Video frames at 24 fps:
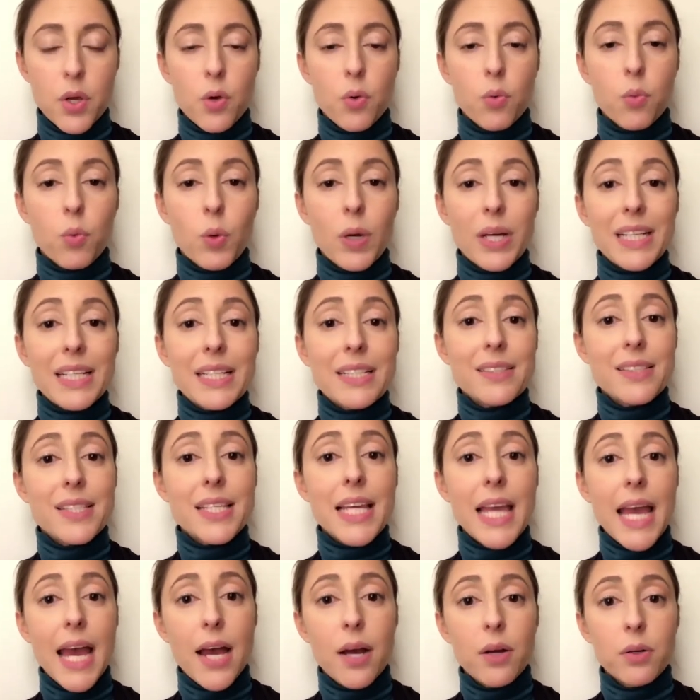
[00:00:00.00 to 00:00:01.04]
What is
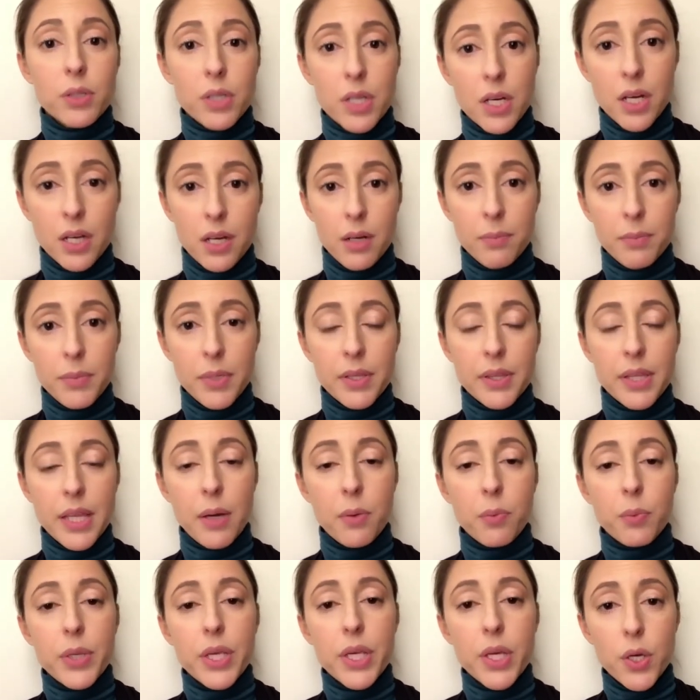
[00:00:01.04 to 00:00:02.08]
the outcome
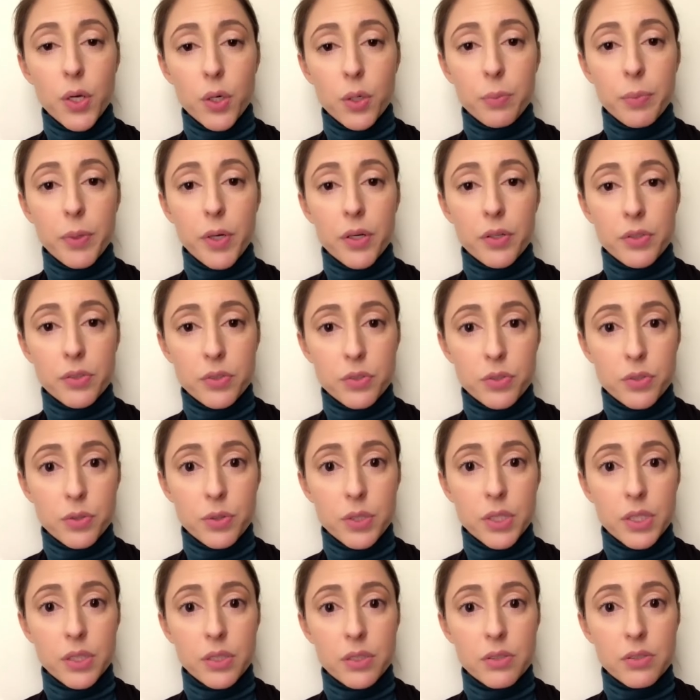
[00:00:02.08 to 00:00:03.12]
that we hope our
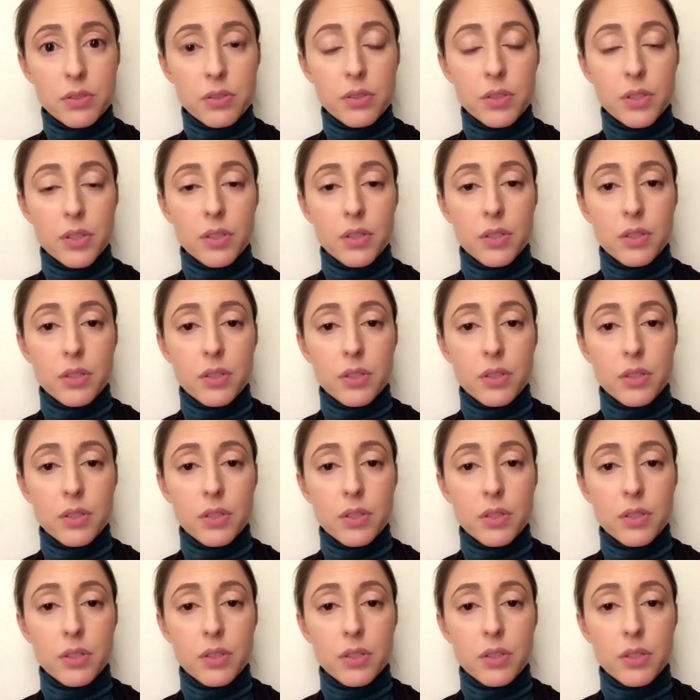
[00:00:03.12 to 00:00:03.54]
students